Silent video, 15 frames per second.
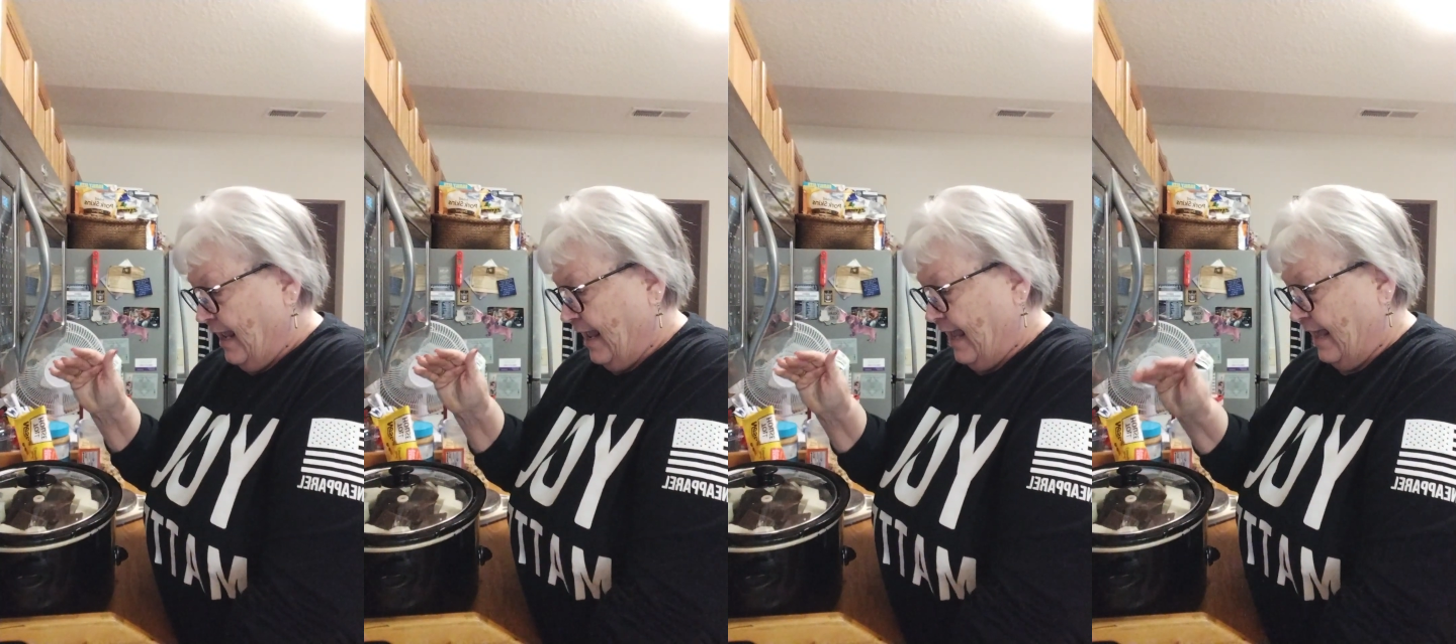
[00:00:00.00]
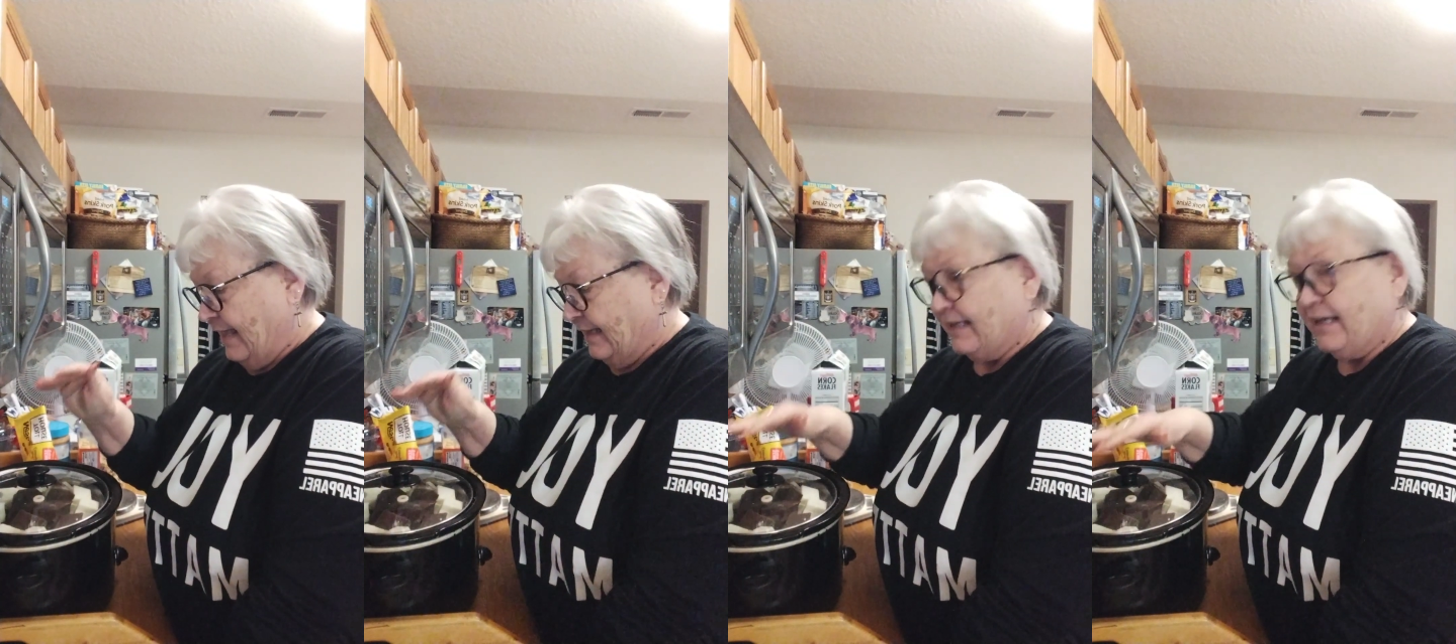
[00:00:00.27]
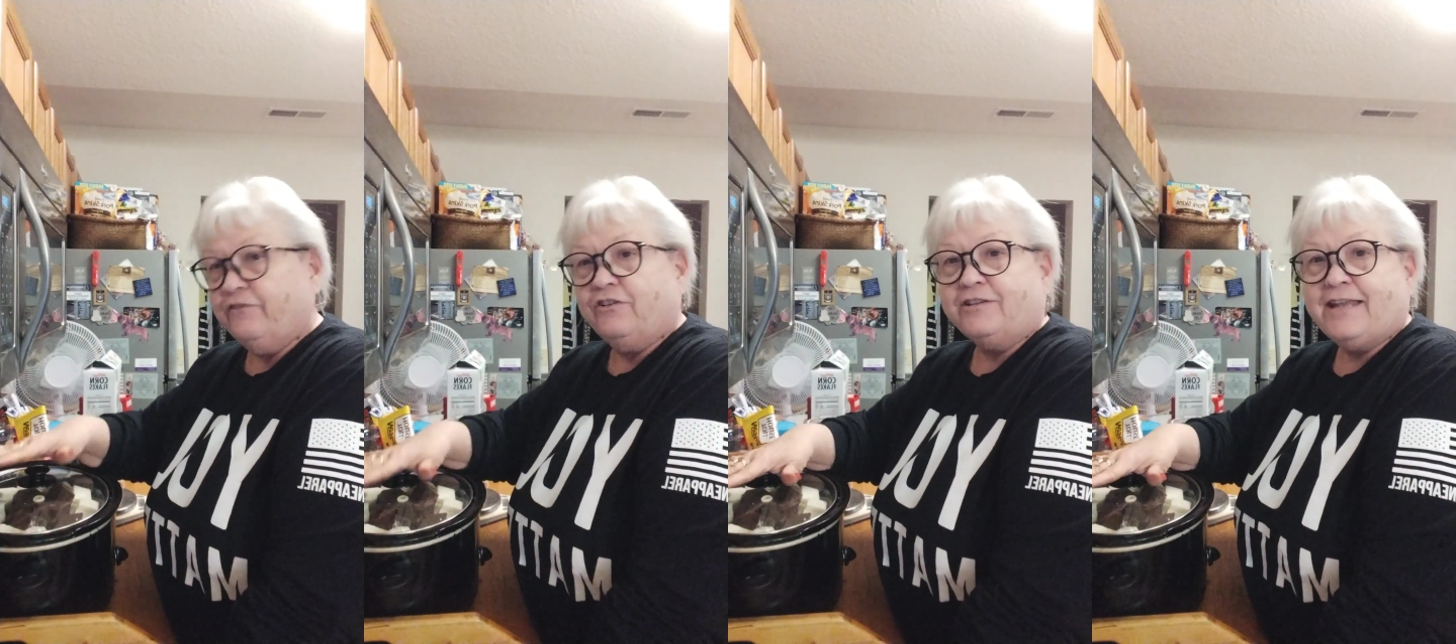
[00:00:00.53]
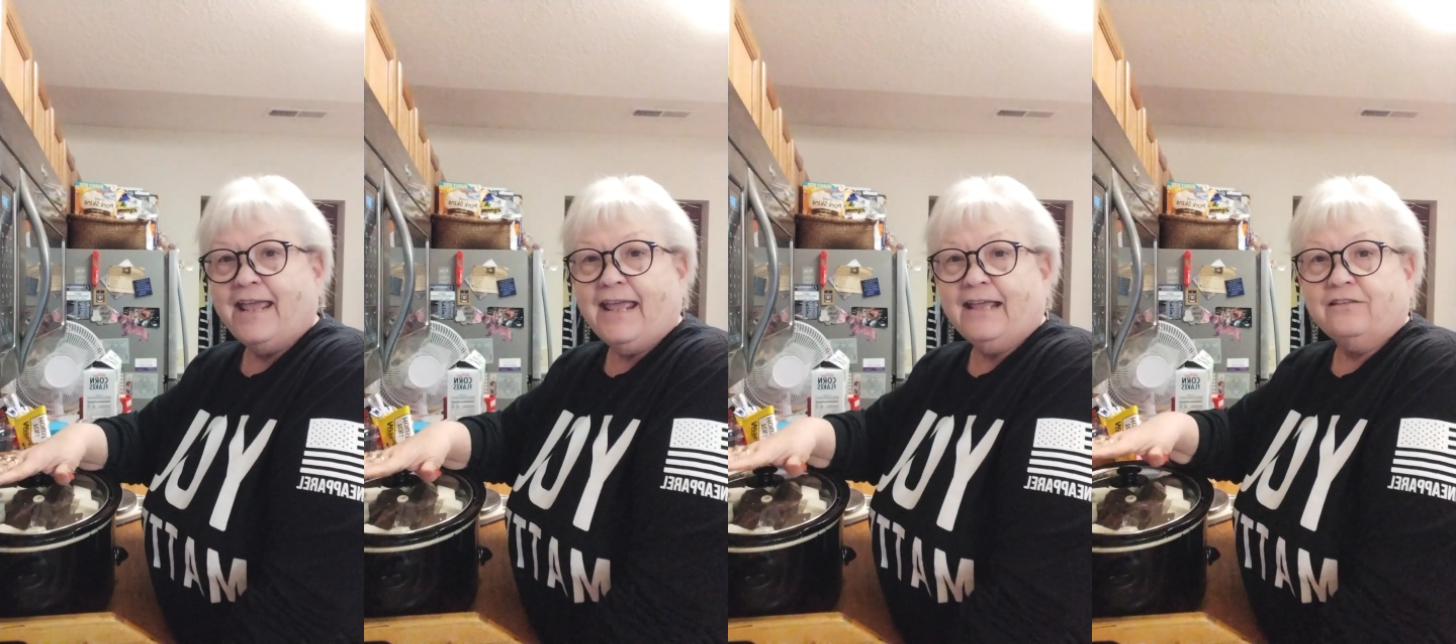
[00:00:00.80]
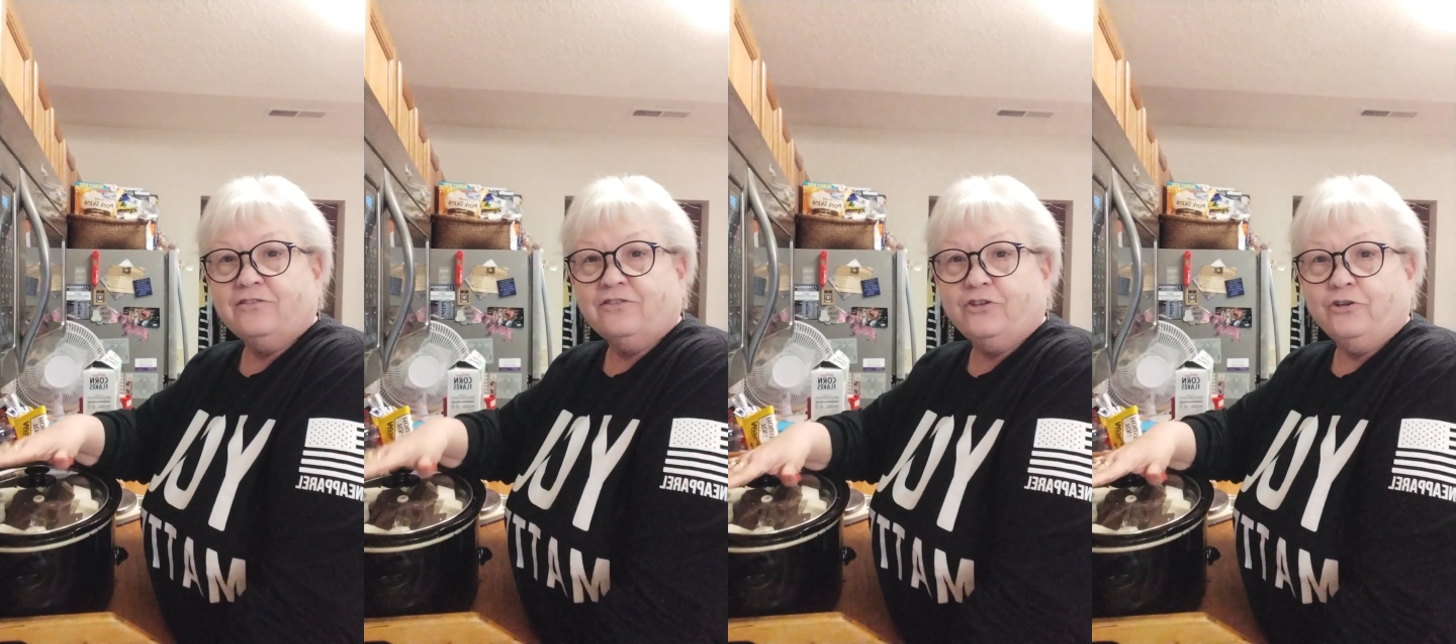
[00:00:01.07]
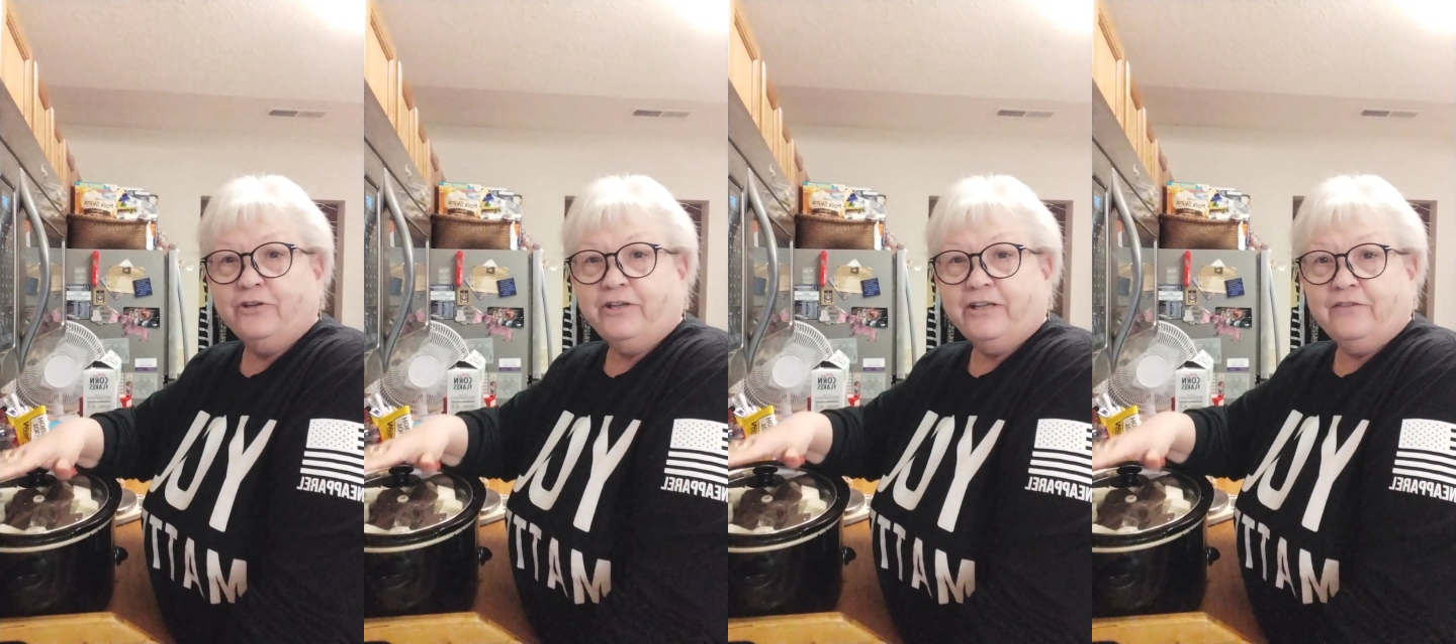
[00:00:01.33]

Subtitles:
and give or take 30